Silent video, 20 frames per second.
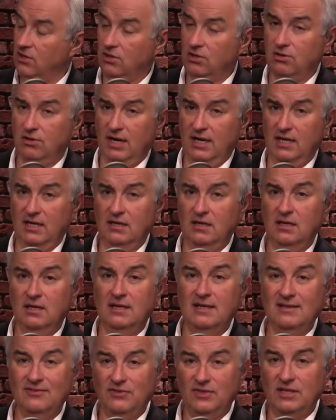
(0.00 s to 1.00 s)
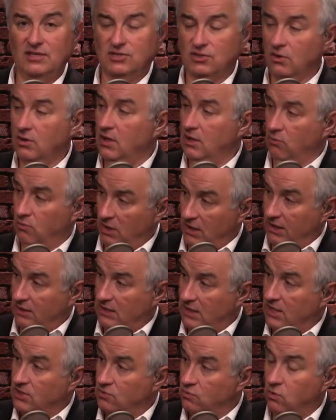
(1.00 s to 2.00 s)
your credit. So it really
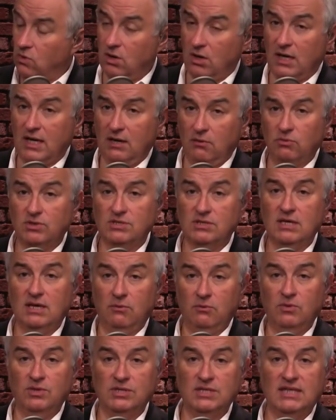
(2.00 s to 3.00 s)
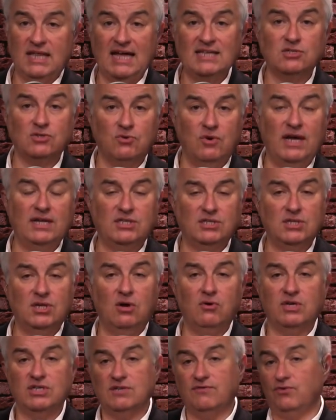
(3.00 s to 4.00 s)
does work, and it was it was that's great to
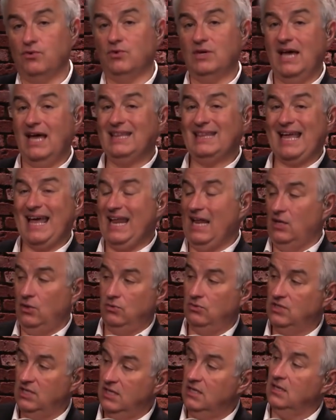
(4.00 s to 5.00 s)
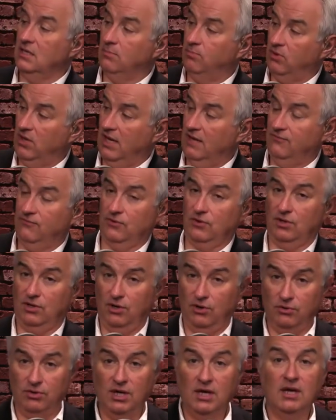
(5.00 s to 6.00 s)
know because if you get that and you didn't apply for a
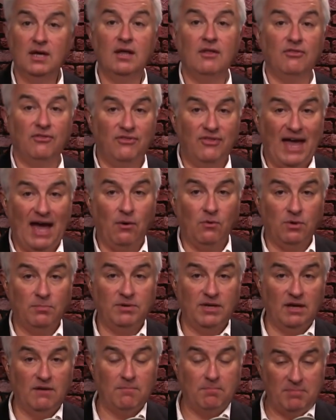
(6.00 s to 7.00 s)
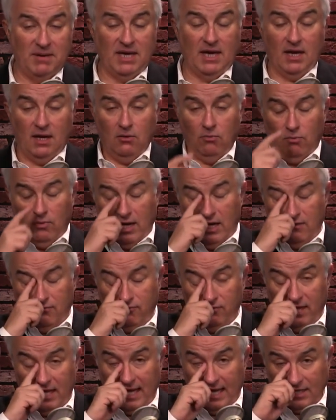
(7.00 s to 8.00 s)
loan, that would be a big red
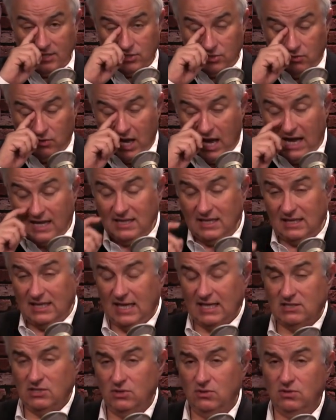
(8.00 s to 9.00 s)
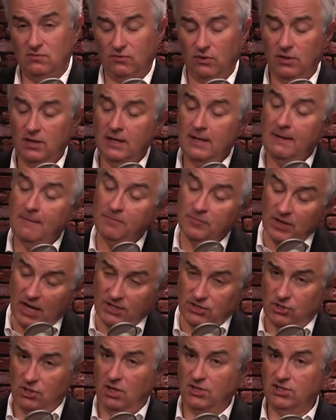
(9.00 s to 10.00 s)
flag. So I think that's useful.
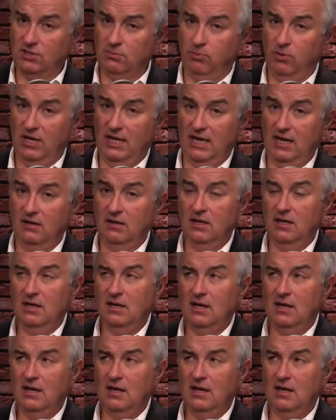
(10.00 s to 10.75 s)
I should also point out